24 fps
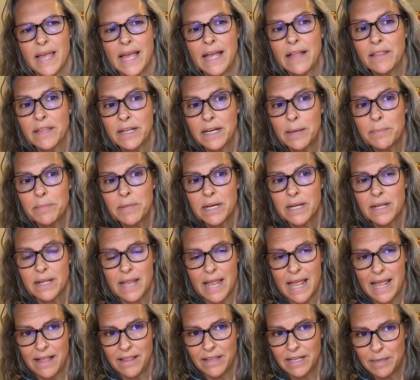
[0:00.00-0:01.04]
Ellen, I'm
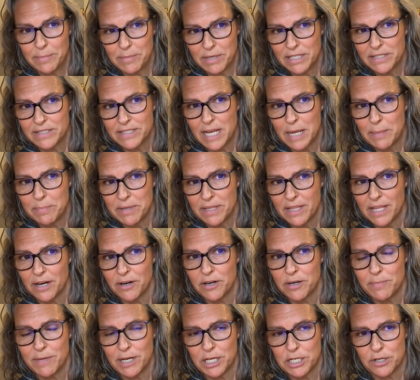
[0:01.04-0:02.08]
gonna stop you
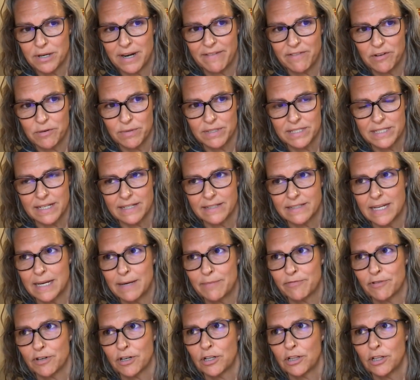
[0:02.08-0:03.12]
there to make sure everyone's got
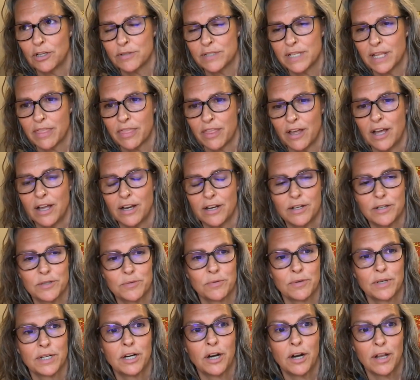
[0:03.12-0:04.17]
time for a closing thought, because
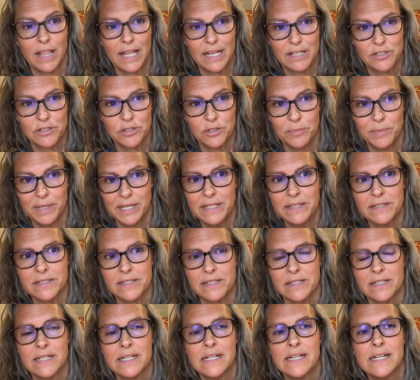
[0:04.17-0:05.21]
we're in our last 2 minutes.